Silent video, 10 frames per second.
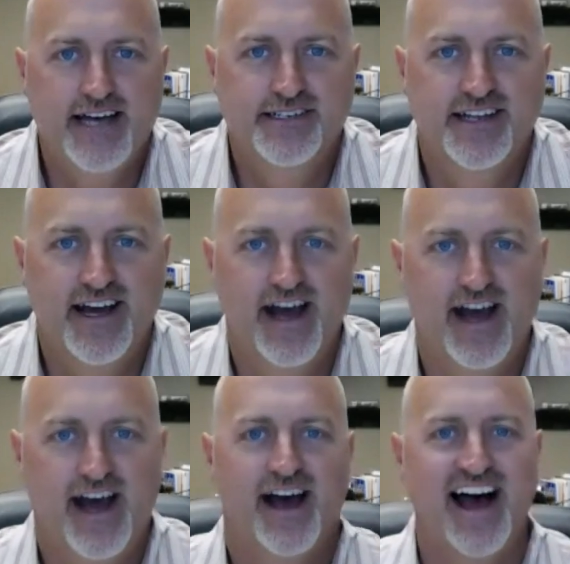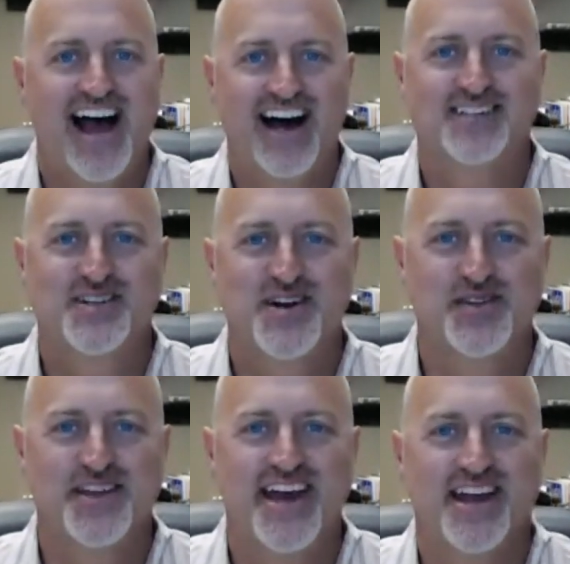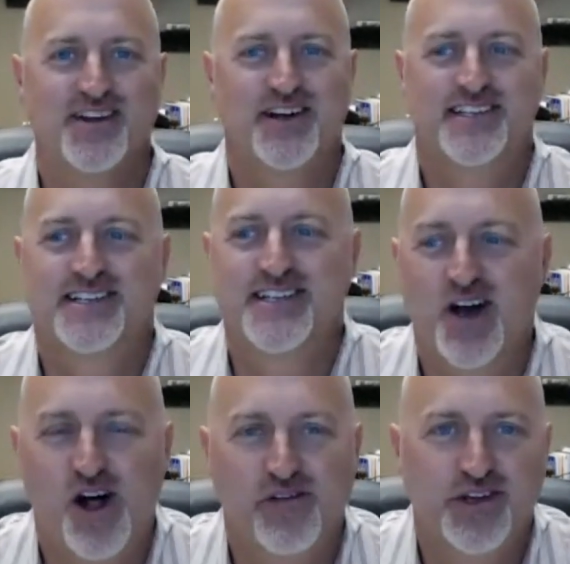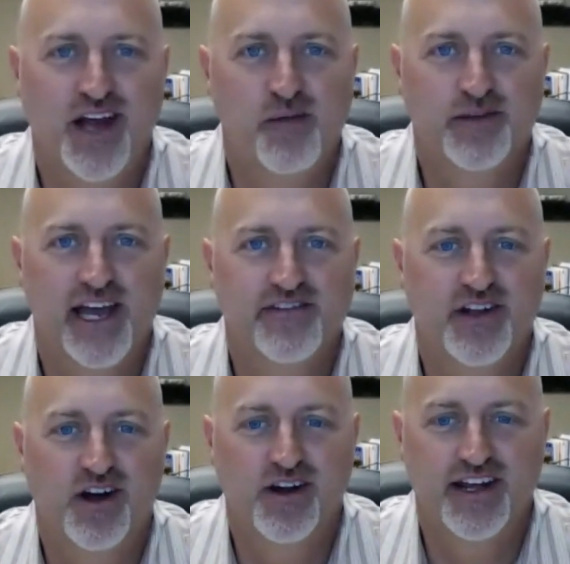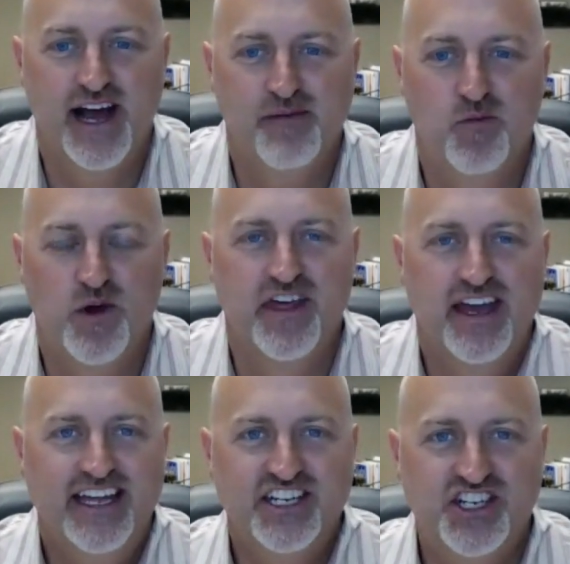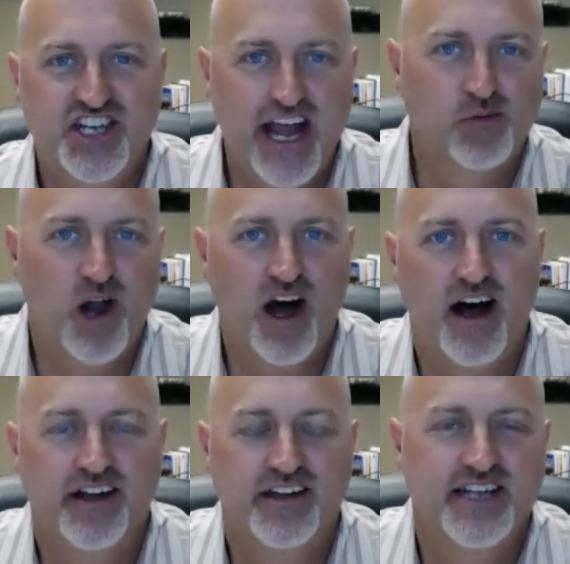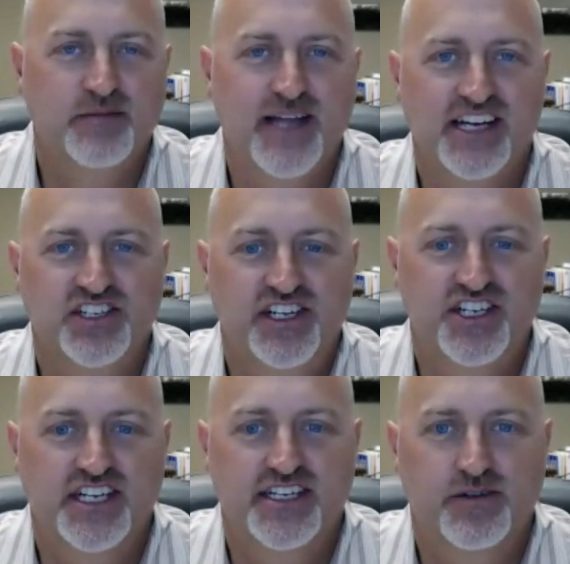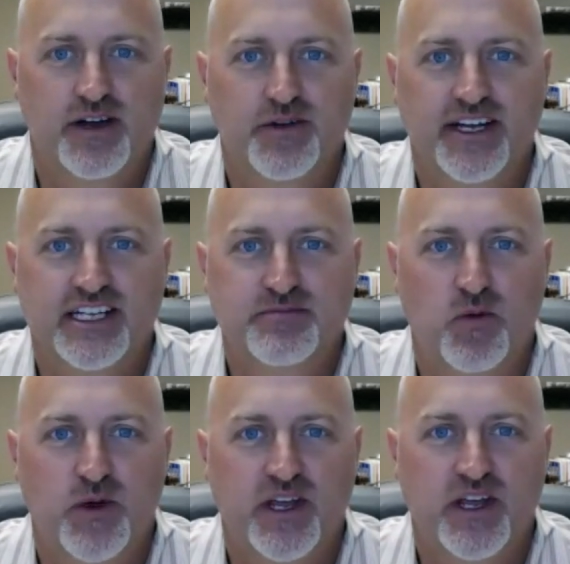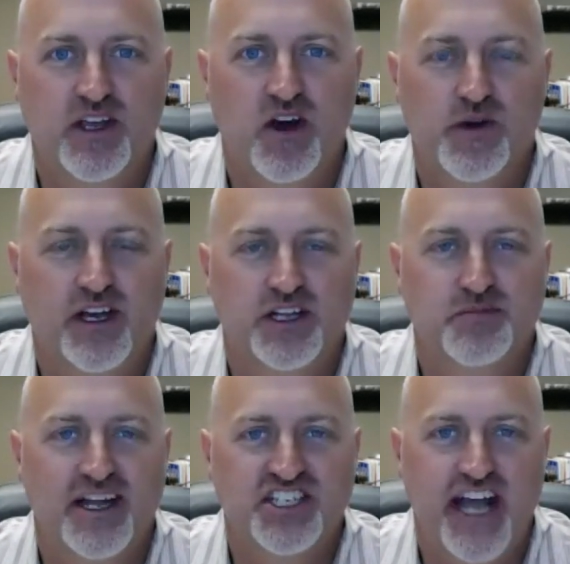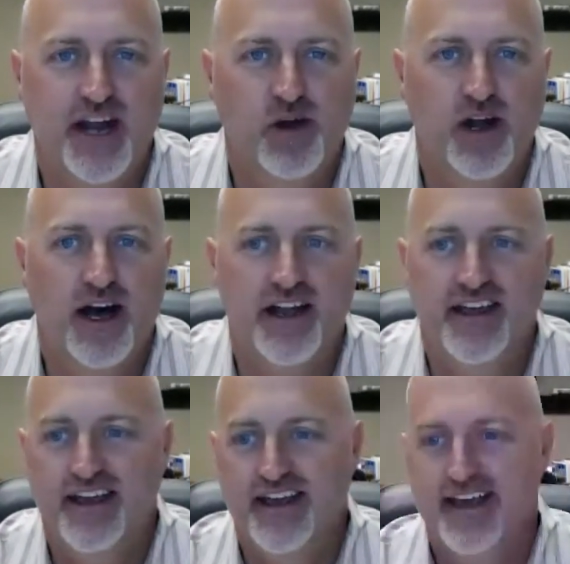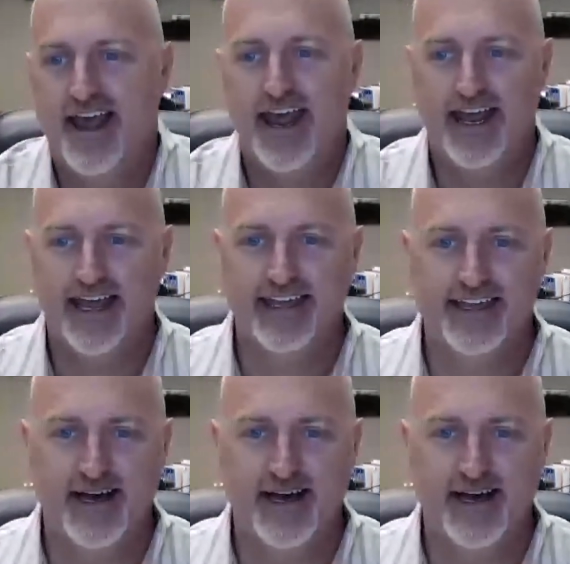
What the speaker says: How's it going today? Great to see all of you. I'm Kevin Harding. I'm with J-Rod. His name's actually Jesse Rodriguez, but he goes by J-Rod. And